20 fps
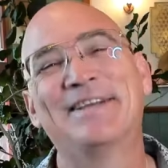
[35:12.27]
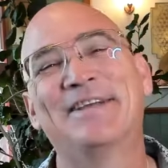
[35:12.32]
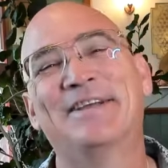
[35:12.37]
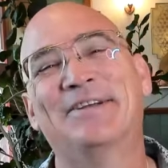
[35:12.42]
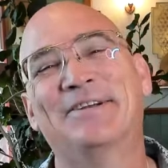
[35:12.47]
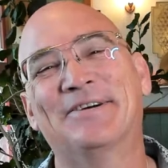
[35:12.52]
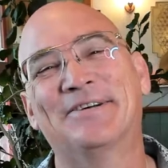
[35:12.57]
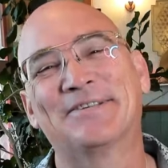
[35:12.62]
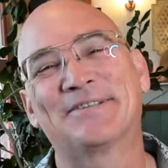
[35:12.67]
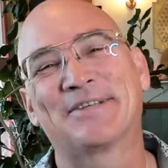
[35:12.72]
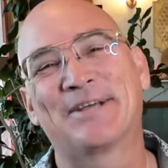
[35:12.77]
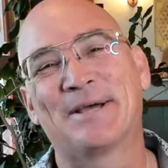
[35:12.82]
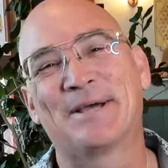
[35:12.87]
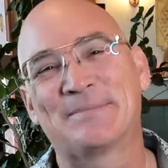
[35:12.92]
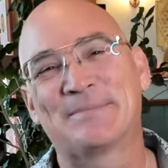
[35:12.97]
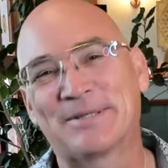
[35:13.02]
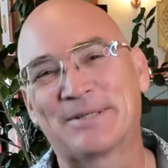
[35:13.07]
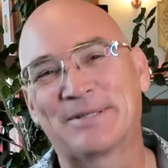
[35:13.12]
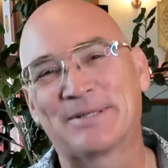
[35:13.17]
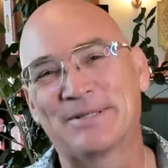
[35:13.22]
you know,
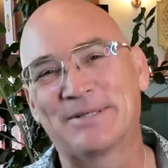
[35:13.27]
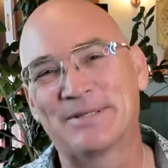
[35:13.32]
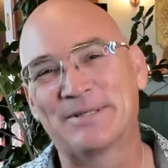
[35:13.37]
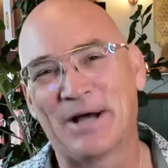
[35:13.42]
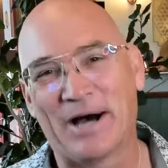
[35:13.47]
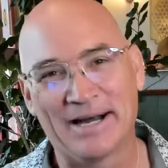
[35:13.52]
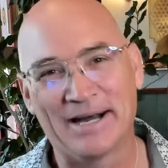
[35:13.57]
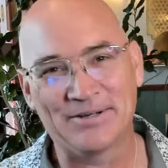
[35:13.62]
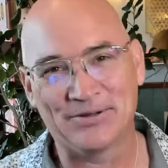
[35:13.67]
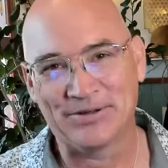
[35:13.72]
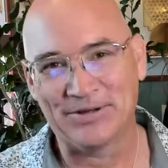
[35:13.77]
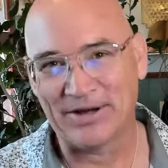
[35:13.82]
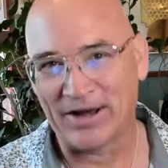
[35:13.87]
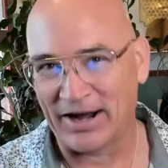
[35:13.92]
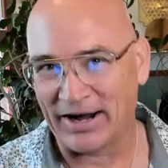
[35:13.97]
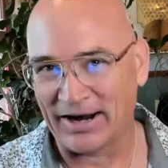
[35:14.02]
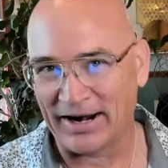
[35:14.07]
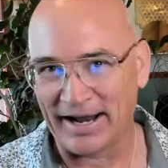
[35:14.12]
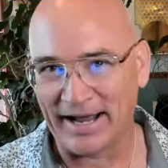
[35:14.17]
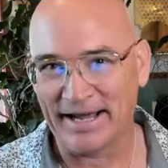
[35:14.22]
Samson, I do
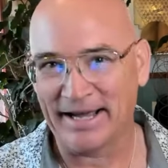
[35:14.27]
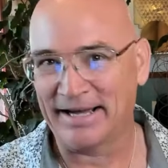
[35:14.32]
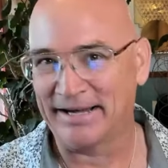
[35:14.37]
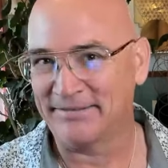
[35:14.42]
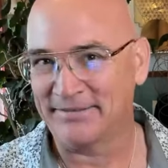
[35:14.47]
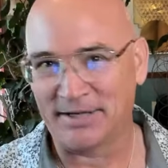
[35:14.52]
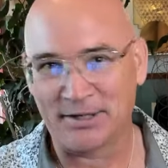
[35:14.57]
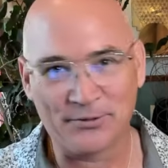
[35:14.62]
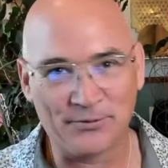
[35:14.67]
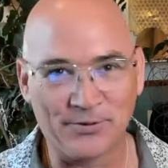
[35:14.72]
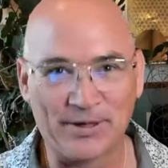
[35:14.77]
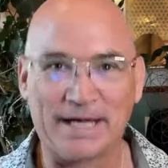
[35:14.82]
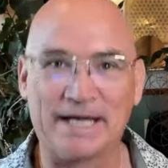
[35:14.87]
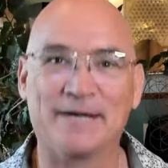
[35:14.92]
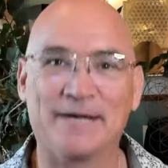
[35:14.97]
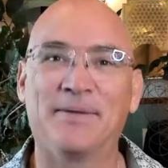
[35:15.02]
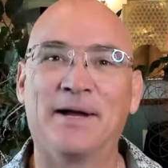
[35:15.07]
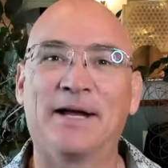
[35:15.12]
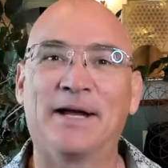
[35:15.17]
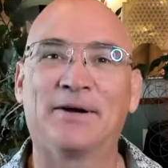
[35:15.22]
not have a
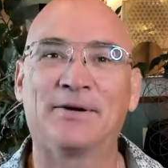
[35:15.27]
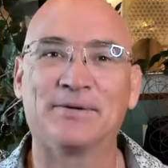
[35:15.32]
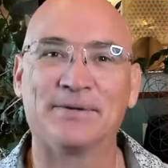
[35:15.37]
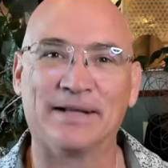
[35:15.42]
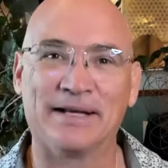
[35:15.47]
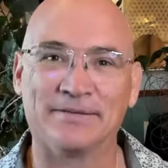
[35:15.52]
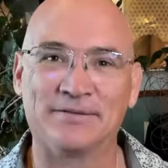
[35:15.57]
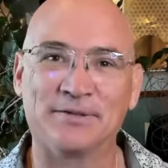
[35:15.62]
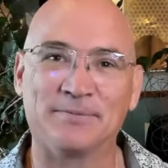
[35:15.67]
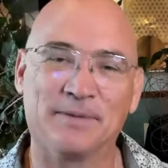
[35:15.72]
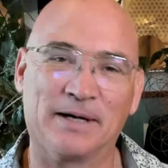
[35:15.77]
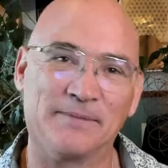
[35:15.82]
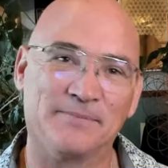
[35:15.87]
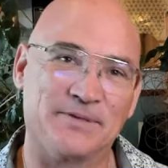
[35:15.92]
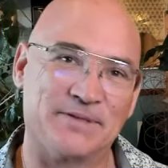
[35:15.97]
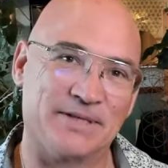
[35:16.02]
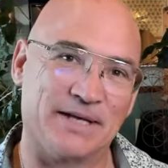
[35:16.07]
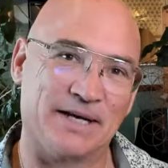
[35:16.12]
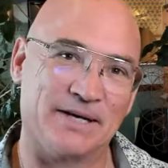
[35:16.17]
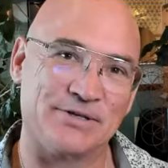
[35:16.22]
Rainmaker left in my
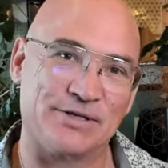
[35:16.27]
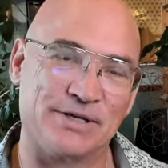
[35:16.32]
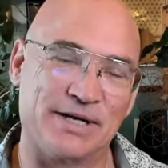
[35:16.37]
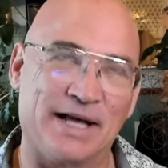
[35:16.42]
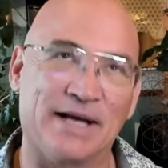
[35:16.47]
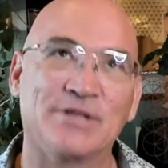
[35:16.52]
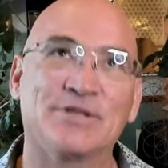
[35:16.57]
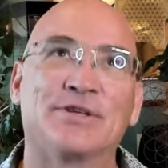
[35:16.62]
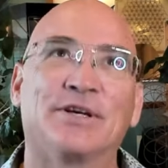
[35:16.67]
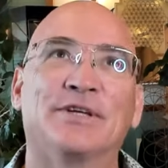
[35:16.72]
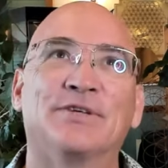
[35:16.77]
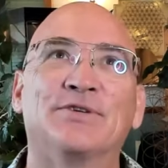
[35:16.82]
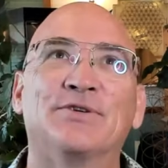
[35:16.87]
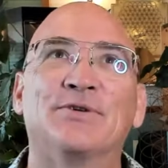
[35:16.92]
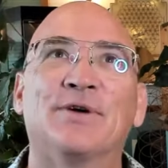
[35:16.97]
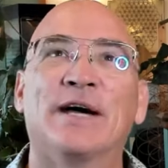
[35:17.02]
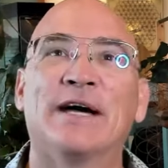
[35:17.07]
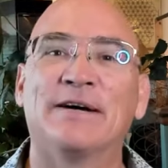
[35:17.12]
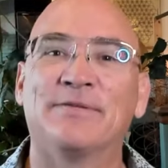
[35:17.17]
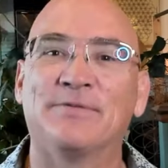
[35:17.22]
possession. Actually, I do
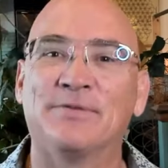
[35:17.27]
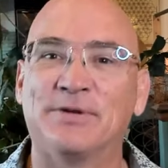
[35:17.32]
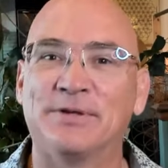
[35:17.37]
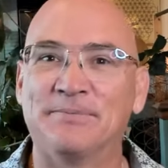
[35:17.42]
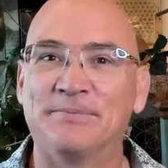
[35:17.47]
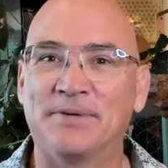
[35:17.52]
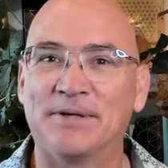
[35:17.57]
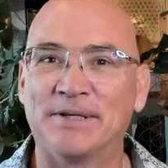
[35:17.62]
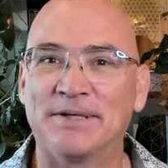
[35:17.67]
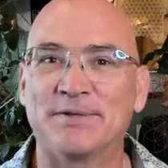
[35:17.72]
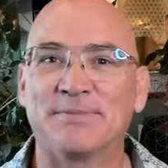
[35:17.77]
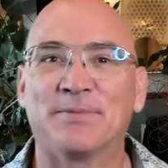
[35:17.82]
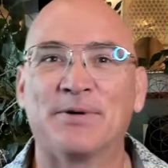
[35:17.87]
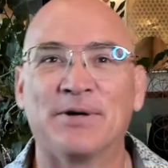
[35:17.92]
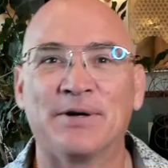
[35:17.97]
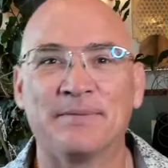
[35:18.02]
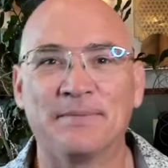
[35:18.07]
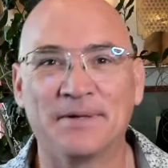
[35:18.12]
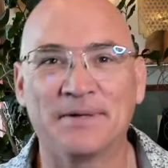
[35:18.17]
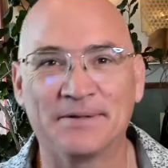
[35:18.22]
have one, but it's
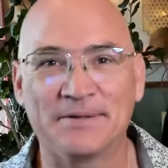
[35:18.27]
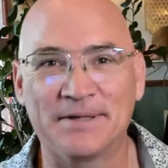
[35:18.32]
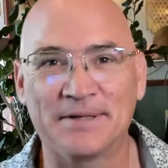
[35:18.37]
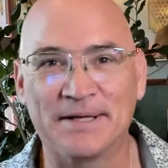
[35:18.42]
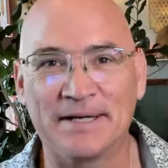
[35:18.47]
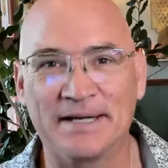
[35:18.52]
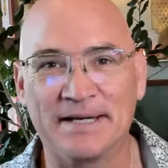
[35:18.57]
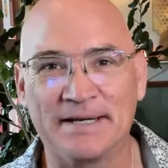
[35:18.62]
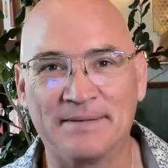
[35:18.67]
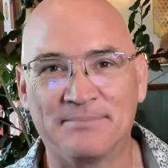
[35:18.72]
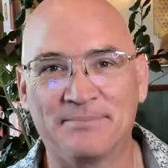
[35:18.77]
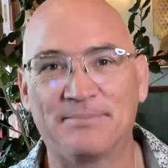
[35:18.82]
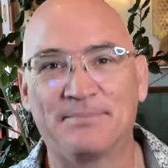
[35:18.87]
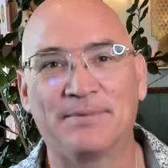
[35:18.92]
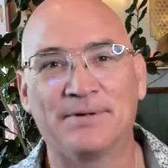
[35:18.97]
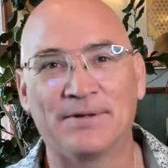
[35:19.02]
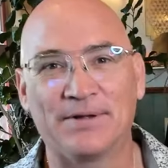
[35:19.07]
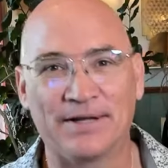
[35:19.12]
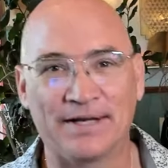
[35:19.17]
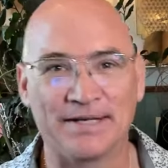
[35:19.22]
permanently
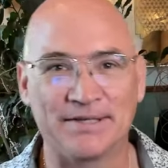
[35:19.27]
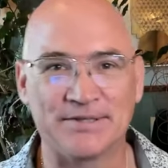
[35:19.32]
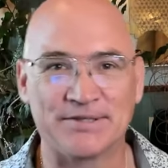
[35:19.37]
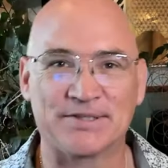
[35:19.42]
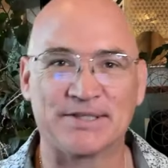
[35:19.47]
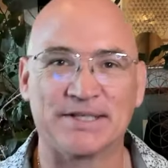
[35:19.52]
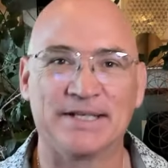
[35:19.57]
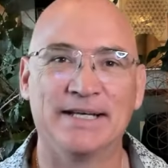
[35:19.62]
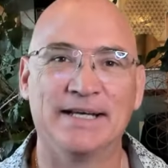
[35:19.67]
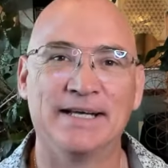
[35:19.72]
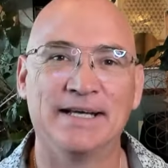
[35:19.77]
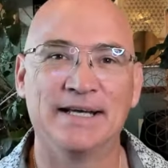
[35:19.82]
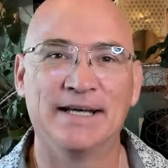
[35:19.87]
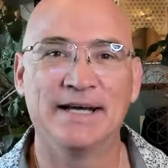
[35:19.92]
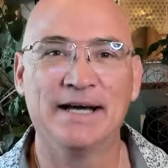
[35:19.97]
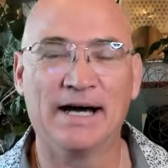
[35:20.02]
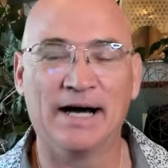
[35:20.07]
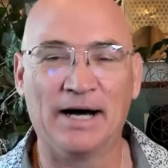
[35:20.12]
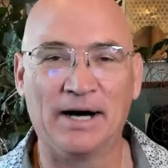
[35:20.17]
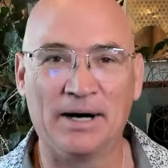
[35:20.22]
placed.
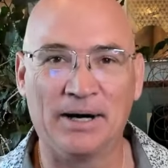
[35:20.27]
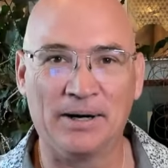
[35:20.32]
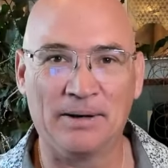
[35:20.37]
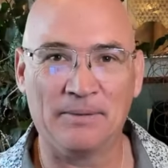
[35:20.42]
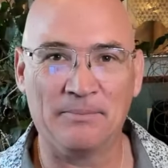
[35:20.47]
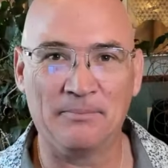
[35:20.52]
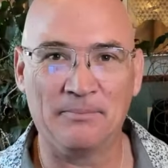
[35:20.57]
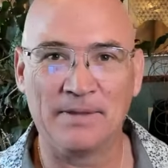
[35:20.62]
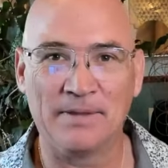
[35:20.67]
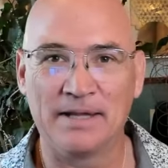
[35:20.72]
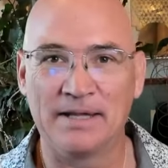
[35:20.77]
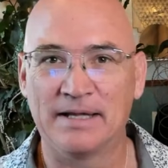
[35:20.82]
Um,